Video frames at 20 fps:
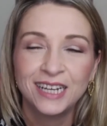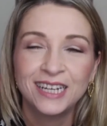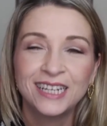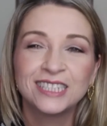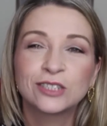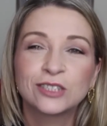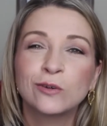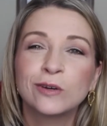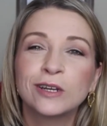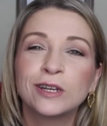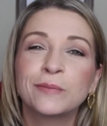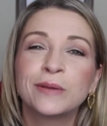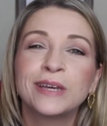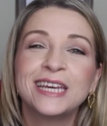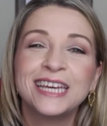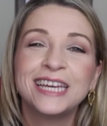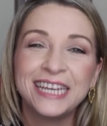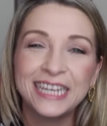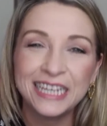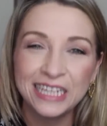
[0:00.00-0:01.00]
It's going to
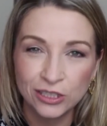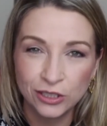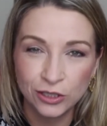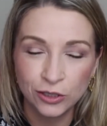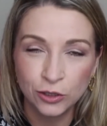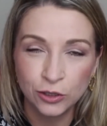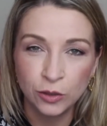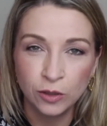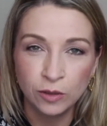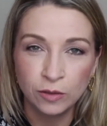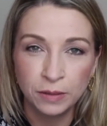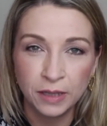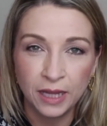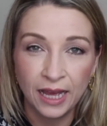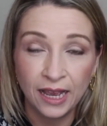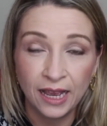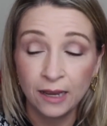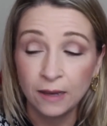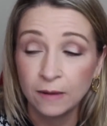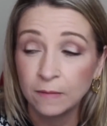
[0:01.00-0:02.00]
be easier to
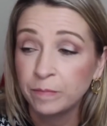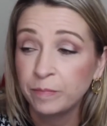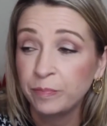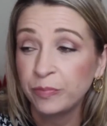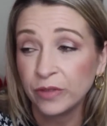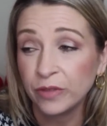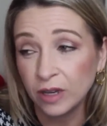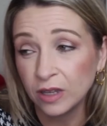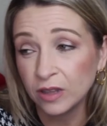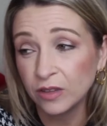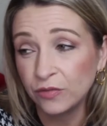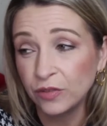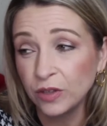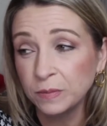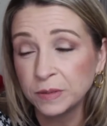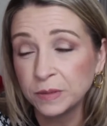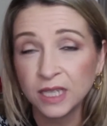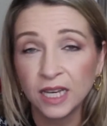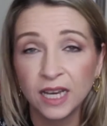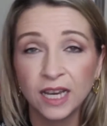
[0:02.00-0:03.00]
apply. On the
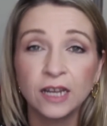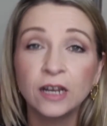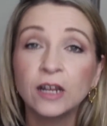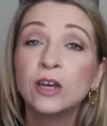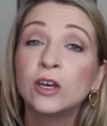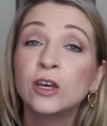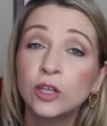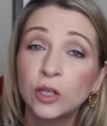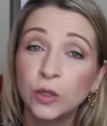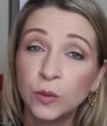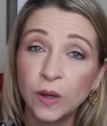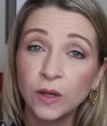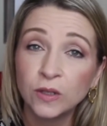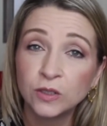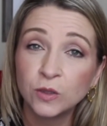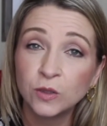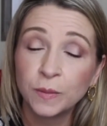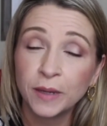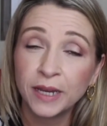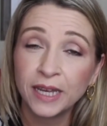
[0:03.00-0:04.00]
flip side, you
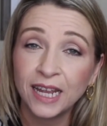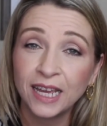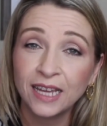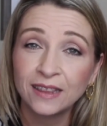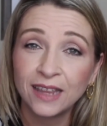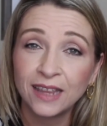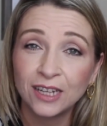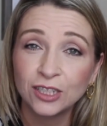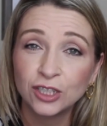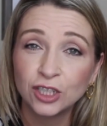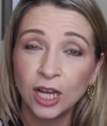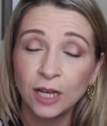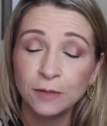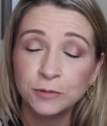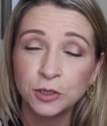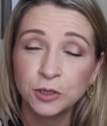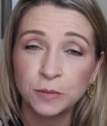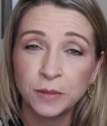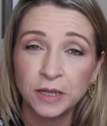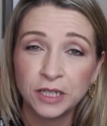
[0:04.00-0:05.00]
also might hate that job
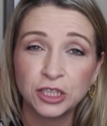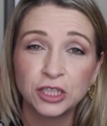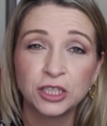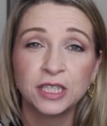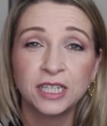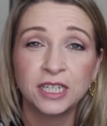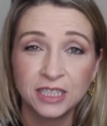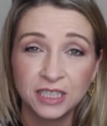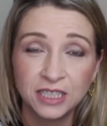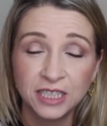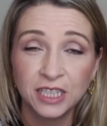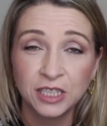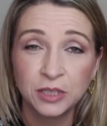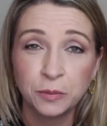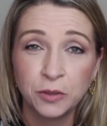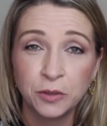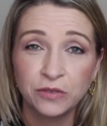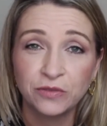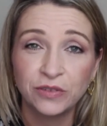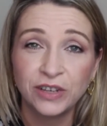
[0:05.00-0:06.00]
so much that it's nice
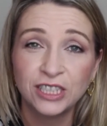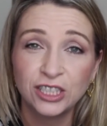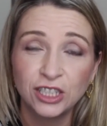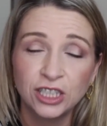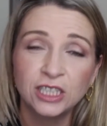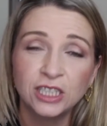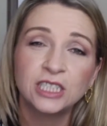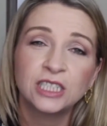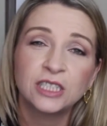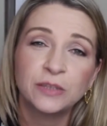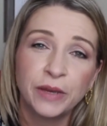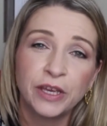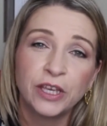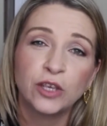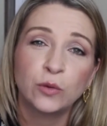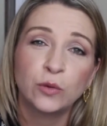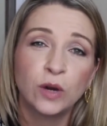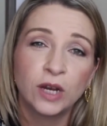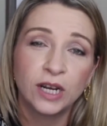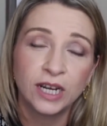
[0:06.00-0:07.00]
motivation to make
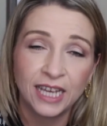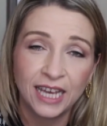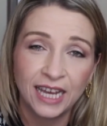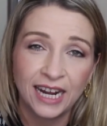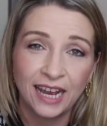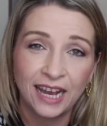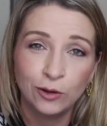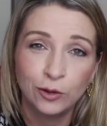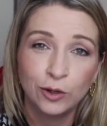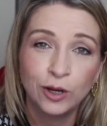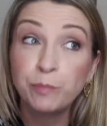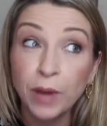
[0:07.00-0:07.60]
you want to get out.